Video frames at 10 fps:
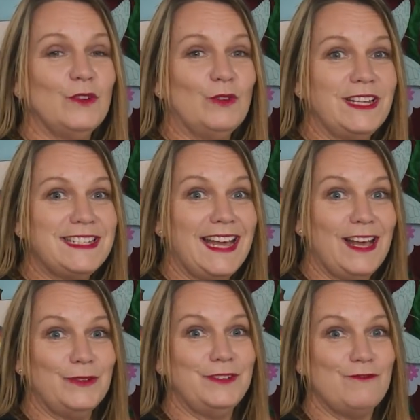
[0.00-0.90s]
Write
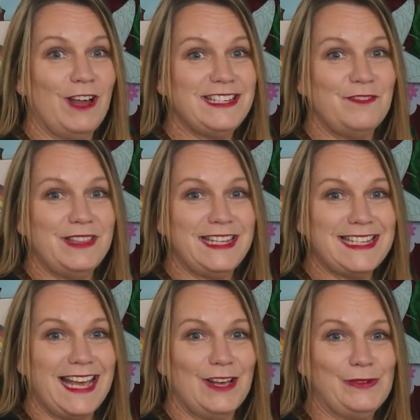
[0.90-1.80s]
down, write everything
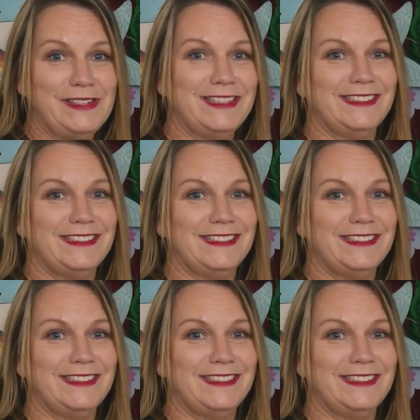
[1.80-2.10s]
down.